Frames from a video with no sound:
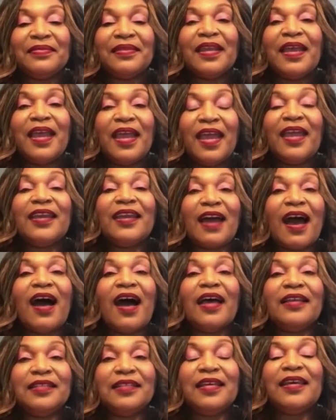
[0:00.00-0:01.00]
And
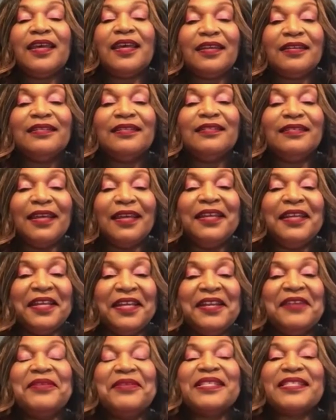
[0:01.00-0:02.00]
God did.
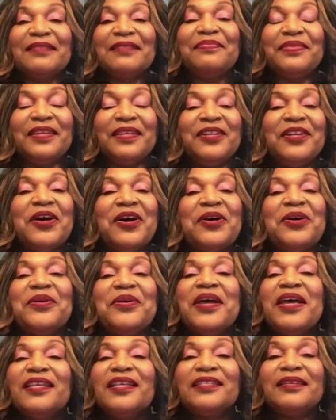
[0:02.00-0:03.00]
And it was some
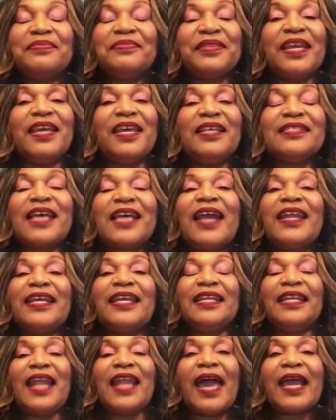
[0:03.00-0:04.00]
things I
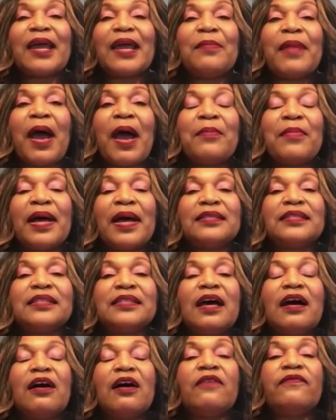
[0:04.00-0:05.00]
didn't like about
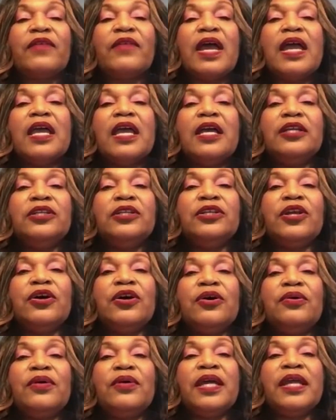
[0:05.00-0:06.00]
myself, and
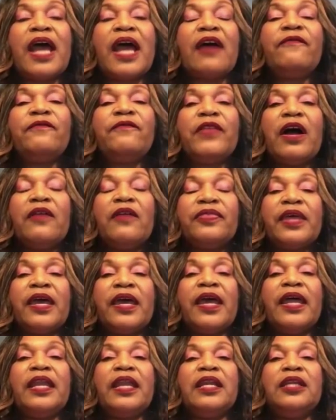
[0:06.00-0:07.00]
I felt
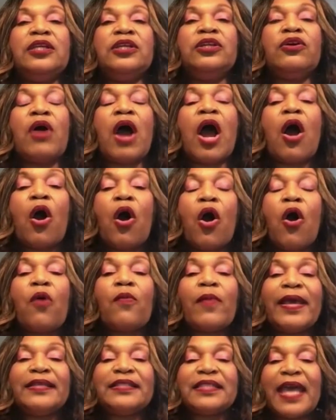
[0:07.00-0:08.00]
that, I
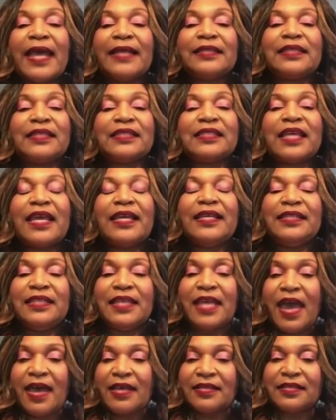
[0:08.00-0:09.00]
always had to say
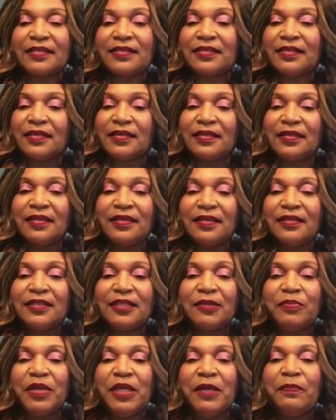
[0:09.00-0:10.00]
yes
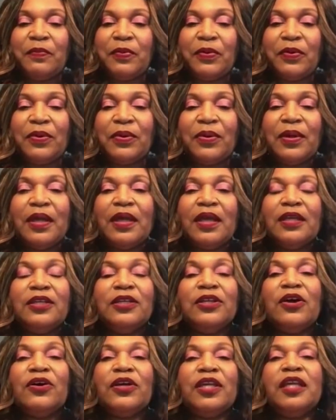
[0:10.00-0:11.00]
to people,
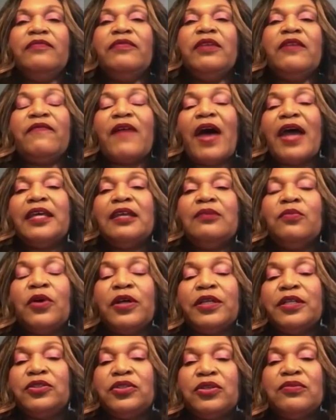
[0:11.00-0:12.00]
even if I didn't
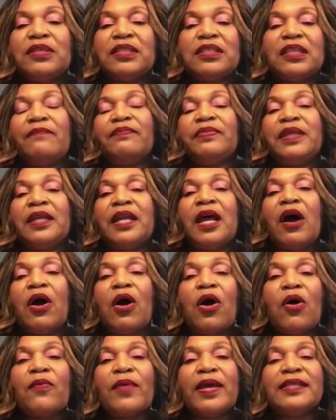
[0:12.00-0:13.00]
want to do something, I
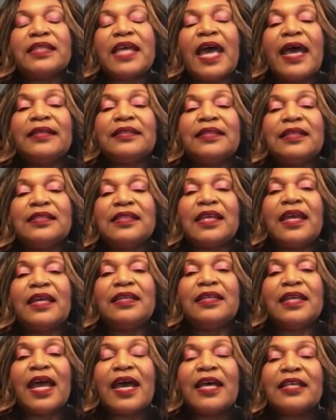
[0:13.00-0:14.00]
always had to say
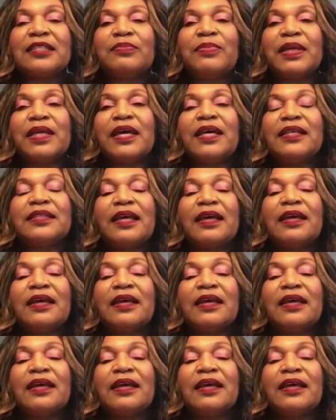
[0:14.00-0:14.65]
yes, because